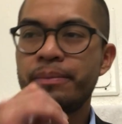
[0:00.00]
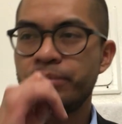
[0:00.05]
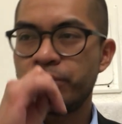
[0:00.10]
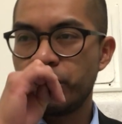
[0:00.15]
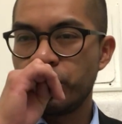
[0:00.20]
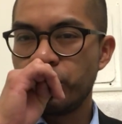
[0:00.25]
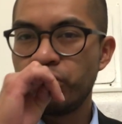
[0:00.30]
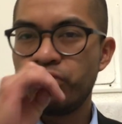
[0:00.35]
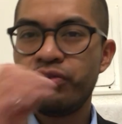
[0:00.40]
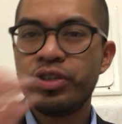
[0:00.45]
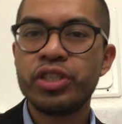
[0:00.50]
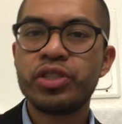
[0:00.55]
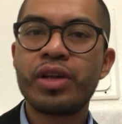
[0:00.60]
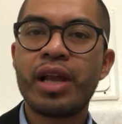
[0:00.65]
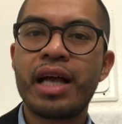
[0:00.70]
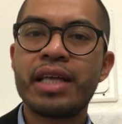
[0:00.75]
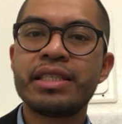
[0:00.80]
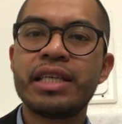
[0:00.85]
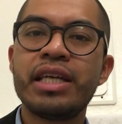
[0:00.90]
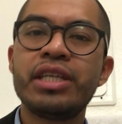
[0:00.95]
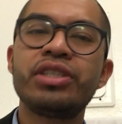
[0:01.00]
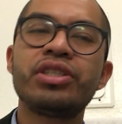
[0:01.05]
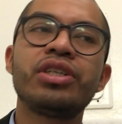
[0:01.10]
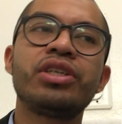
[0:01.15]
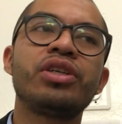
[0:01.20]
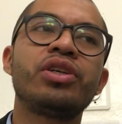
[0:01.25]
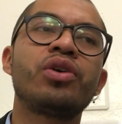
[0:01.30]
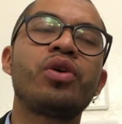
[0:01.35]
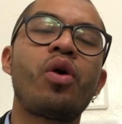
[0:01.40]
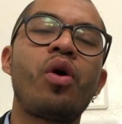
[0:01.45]
use
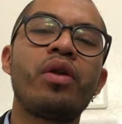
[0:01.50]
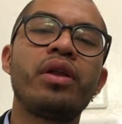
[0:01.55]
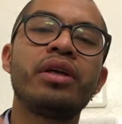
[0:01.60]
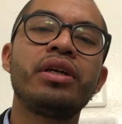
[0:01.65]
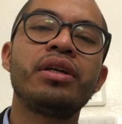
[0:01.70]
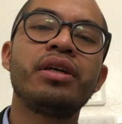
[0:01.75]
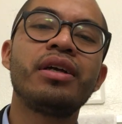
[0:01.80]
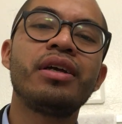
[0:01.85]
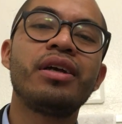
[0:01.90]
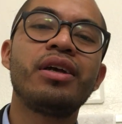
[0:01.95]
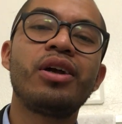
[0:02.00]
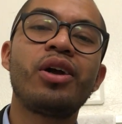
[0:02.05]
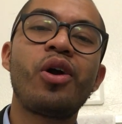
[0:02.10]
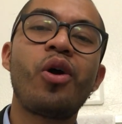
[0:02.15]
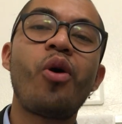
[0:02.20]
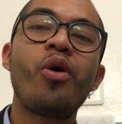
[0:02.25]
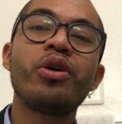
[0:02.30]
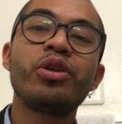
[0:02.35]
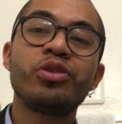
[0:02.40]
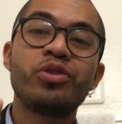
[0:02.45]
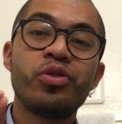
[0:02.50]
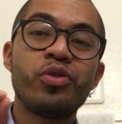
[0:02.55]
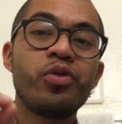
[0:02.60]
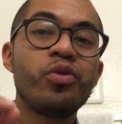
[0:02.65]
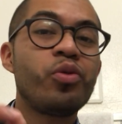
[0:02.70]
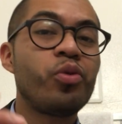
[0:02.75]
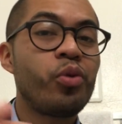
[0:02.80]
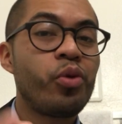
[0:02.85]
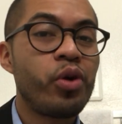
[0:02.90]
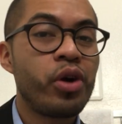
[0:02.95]
visualization, you're only going to
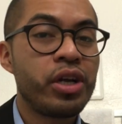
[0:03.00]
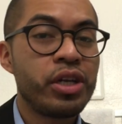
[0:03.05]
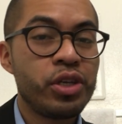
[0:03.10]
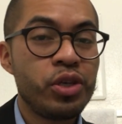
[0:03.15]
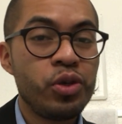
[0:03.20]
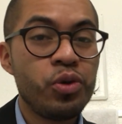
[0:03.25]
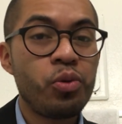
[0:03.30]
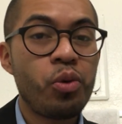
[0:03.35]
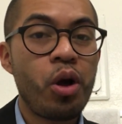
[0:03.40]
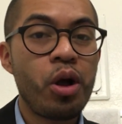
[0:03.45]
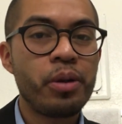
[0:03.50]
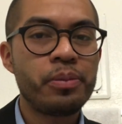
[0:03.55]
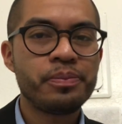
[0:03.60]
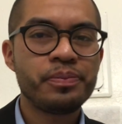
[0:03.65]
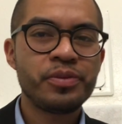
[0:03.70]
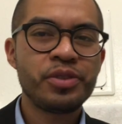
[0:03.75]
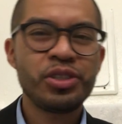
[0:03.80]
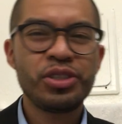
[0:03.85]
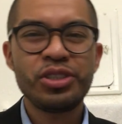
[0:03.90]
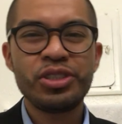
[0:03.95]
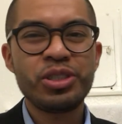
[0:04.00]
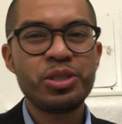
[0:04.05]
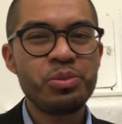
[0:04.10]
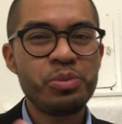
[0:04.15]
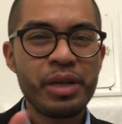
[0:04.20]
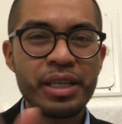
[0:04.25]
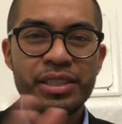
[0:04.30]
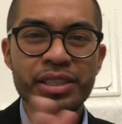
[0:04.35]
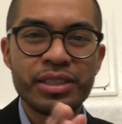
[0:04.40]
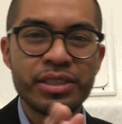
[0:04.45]
what you want. So it
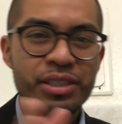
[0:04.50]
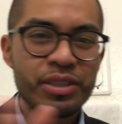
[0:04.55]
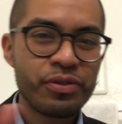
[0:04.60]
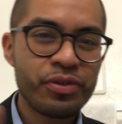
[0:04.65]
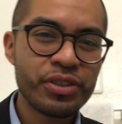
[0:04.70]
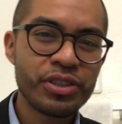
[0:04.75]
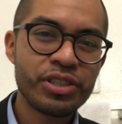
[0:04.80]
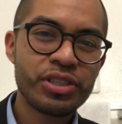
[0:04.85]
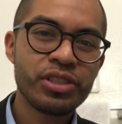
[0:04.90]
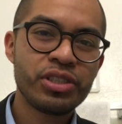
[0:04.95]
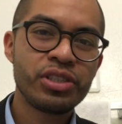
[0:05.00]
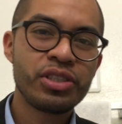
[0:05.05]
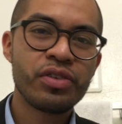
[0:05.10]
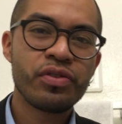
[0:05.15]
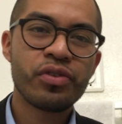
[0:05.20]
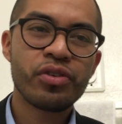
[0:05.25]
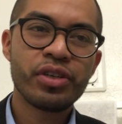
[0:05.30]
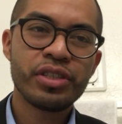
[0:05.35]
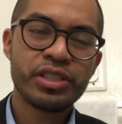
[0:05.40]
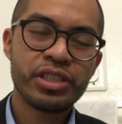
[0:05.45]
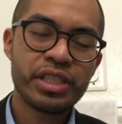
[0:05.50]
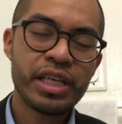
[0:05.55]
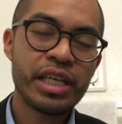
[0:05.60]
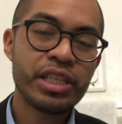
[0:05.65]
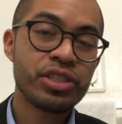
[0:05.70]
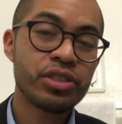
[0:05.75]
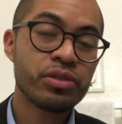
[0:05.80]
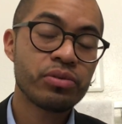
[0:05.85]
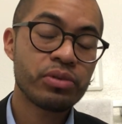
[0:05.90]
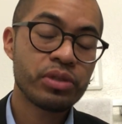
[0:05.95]
makes a
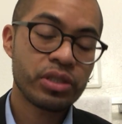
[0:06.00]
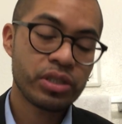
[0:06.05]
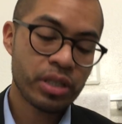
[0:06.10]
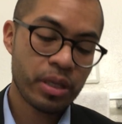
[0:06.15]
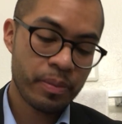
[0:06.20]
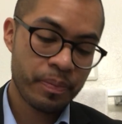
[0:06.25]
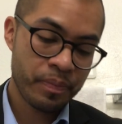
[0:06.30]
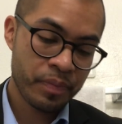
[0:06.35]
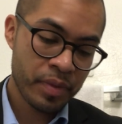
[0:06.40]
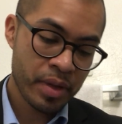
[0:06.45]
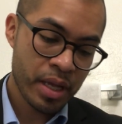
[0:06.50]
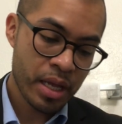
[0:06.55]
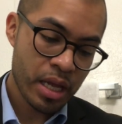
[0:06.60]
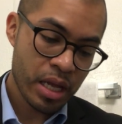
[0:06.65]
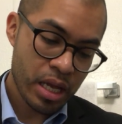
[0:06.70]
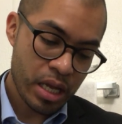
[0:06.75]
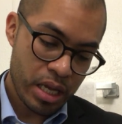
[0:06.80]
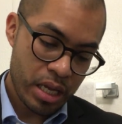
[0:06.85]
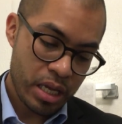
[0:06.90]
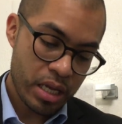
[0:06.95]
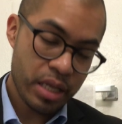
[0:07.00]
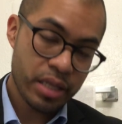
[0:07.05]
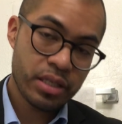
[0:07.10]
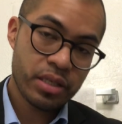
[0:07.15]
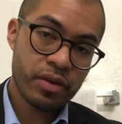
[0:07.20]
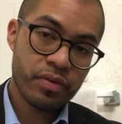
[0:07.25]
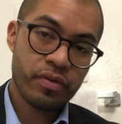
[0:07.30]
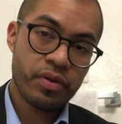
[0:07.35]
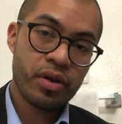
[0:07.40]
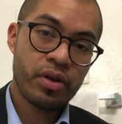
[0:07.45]
differentiation, which it's
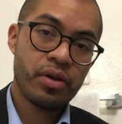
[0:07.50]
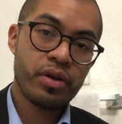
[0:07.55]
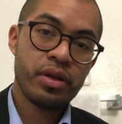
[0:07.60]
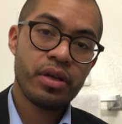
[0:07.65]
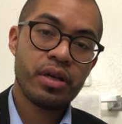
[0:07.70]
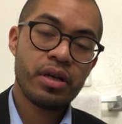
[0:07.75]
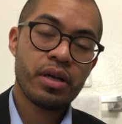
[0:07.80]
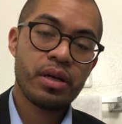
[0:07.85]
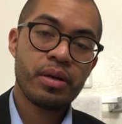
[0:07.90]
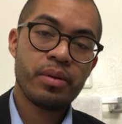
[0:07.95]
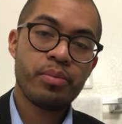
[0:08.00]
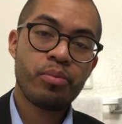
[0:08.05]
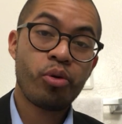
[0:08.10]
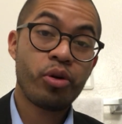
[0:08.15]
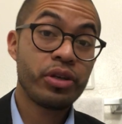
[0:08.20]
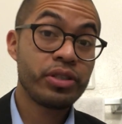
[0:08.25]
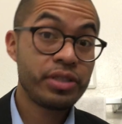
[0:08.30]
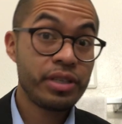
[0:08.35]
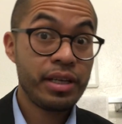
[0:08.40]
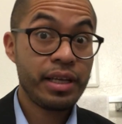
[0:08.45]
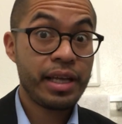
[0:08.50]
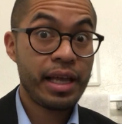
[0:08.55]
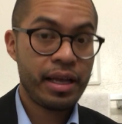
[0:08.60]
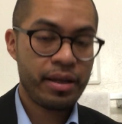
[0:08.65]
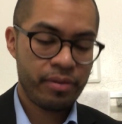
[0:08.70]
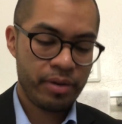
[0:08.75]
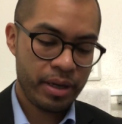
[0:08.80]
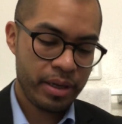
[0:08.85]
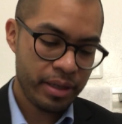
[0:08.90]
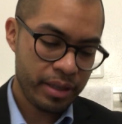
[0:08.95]
a very important to look
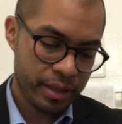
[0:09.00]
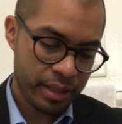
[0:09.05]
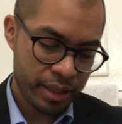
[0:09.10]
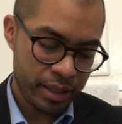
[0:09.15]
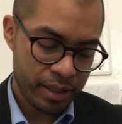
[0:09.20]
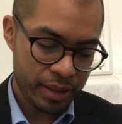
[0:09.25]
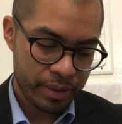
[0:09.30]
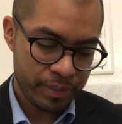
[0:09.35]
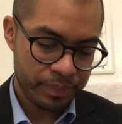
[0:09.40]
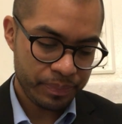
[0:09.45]
at, right? And